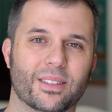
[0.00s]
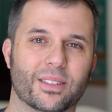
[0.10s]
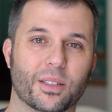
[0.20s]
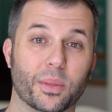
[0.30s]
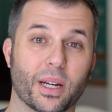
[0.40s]

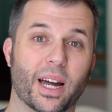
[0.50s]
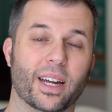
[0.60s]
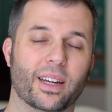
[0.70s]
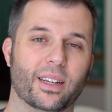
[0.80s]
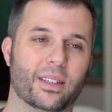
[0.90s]
some
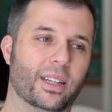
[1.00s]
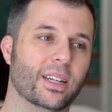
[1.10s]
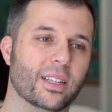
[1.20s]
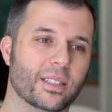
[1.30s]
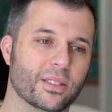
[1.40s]
guy
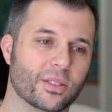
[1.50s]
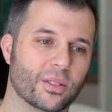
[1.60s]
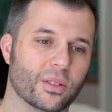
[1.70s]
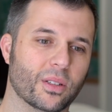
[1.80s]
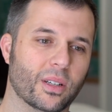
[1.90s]
in his
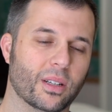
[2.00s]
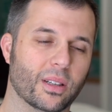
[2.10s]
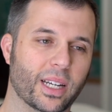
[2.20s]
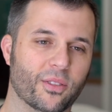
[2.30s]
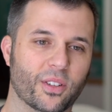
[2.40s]

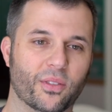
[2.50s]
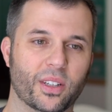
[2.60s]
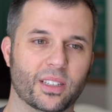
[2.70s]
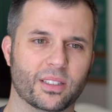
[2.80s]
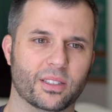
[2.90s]
late
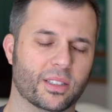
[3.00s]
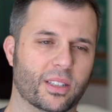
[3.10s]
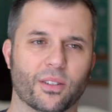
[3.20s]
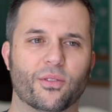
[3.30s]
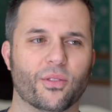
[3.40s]
50s is just
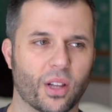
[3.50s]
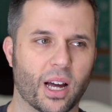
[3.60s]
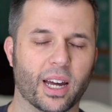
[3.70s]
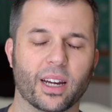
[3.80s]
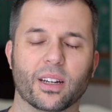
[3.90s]
going to
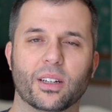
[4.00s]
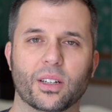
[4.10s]
fly